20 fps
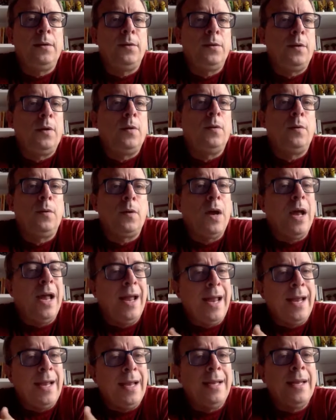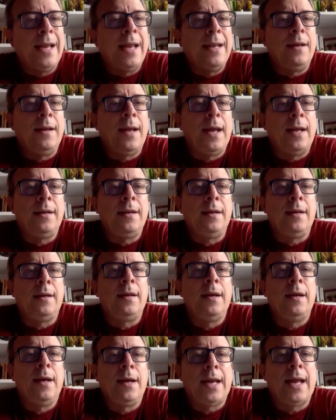in any
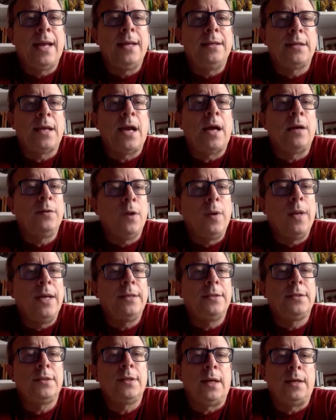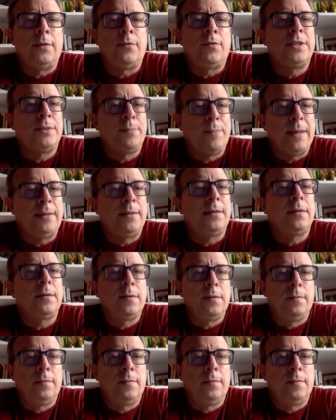case, acknowledged and respected.